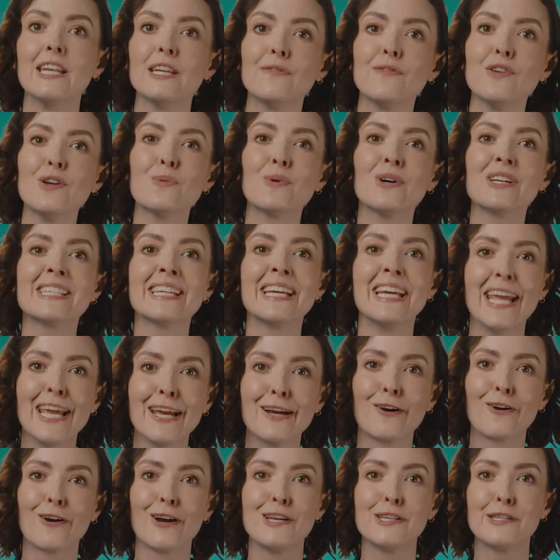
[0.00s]
if you want to
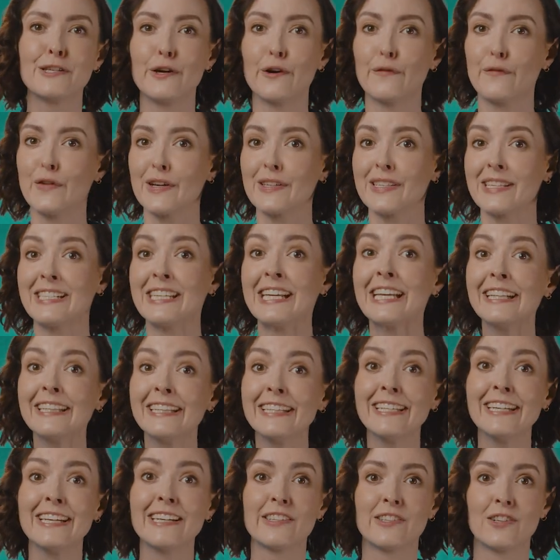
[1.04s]
increase your
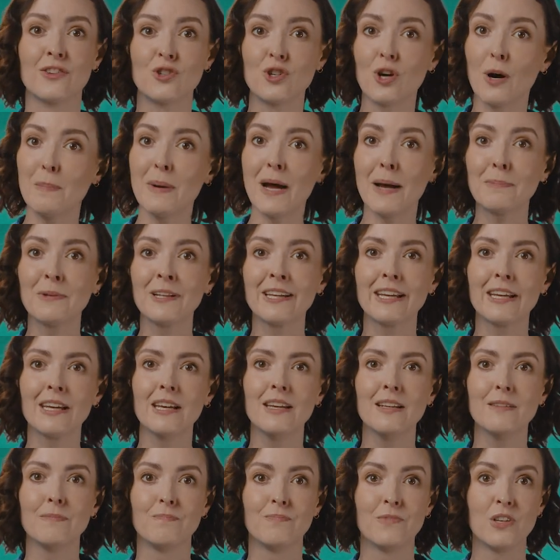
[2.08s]
versatility as a job
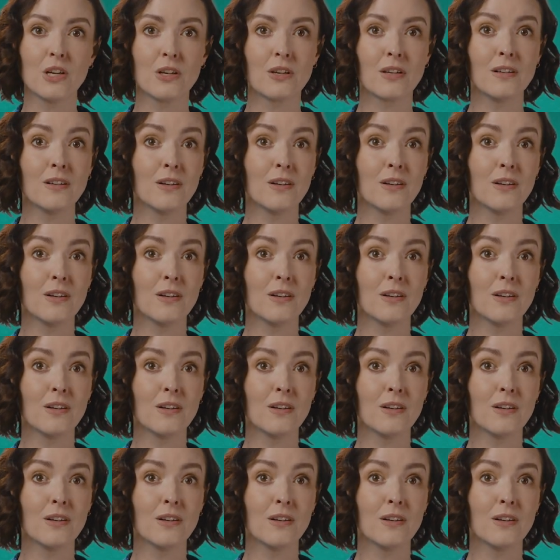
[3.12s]
applicant, you can